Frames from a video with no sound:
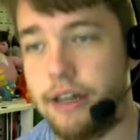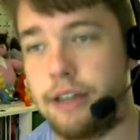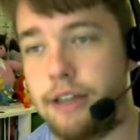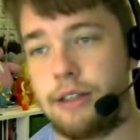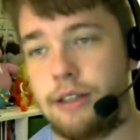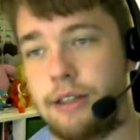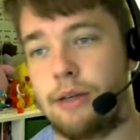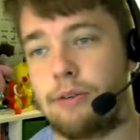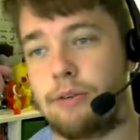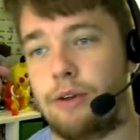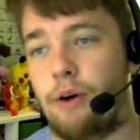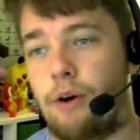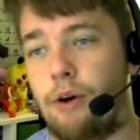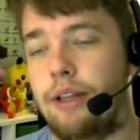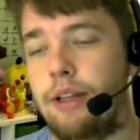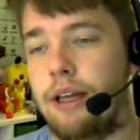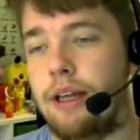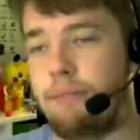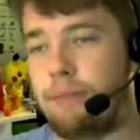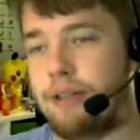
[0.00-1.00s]
So there was
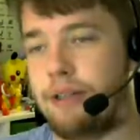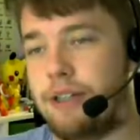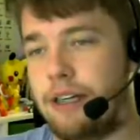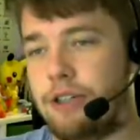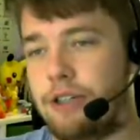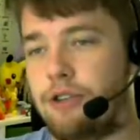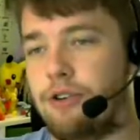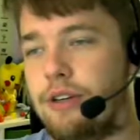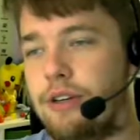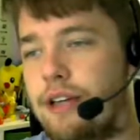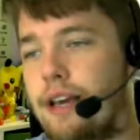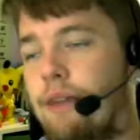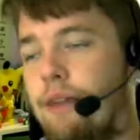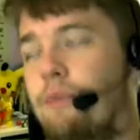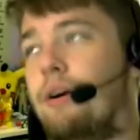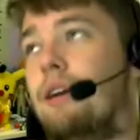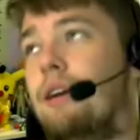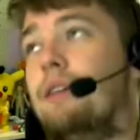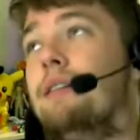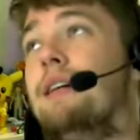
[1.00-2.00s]
only a potential to get,
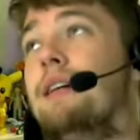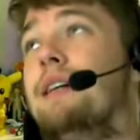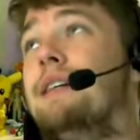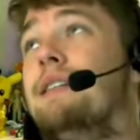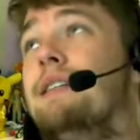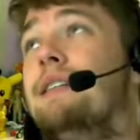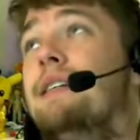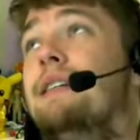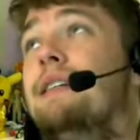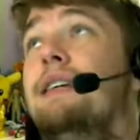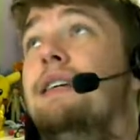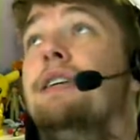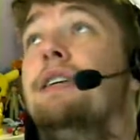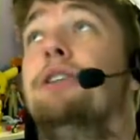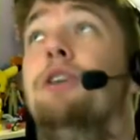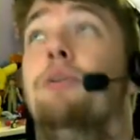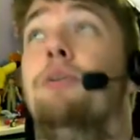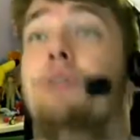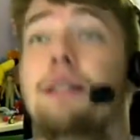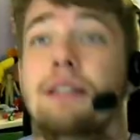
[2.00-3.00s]
what, like 16
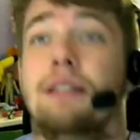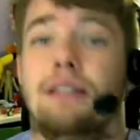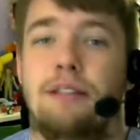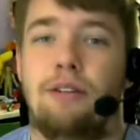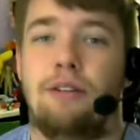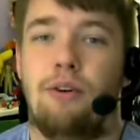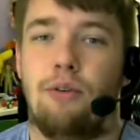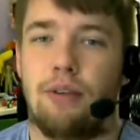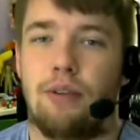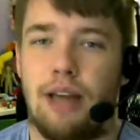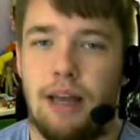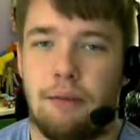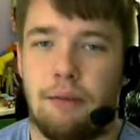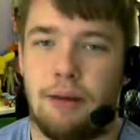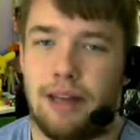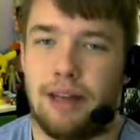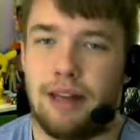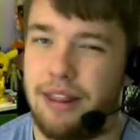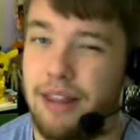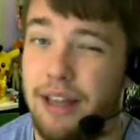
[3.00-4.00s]
tokens in the whole game,
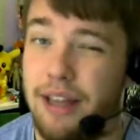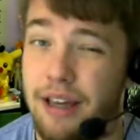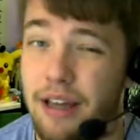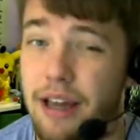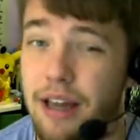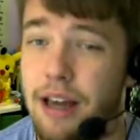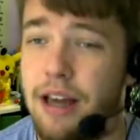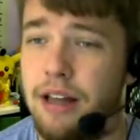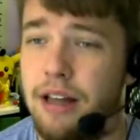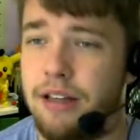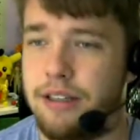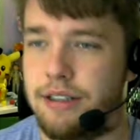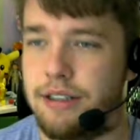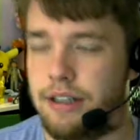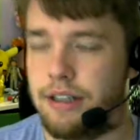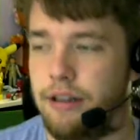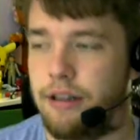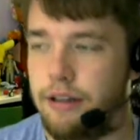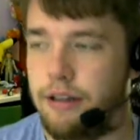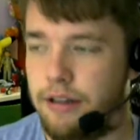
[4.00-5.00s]
I think. Let's
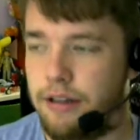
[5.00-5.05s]
see.